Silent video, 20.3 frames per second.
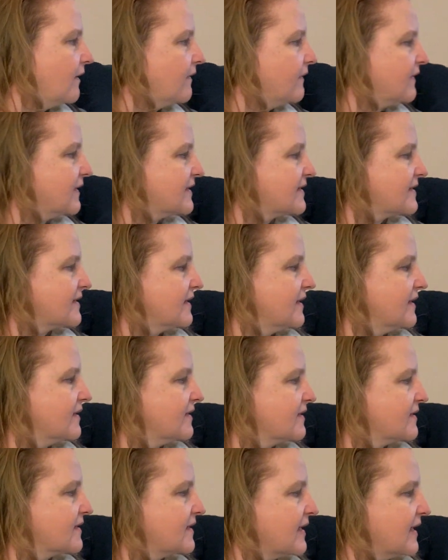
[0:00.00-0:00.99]
this
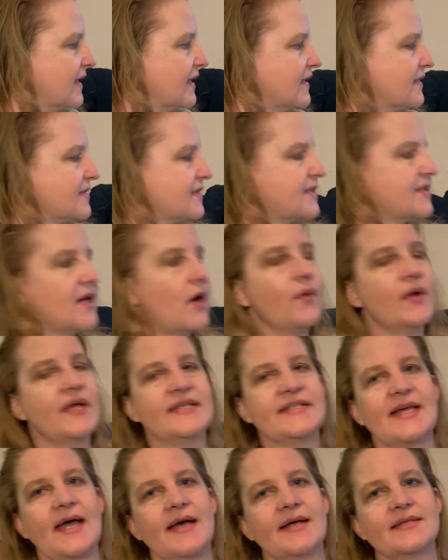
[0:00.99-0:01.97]
is the Sewing
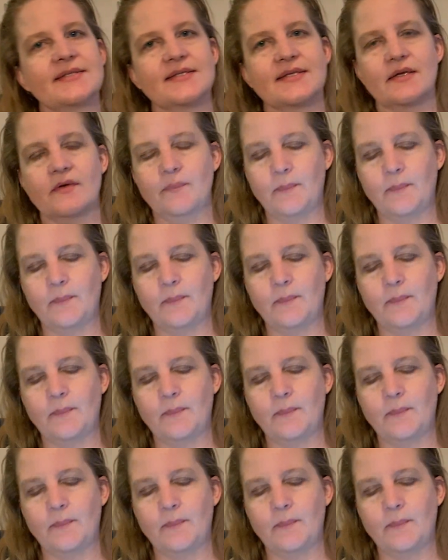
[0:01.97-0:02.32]
Desk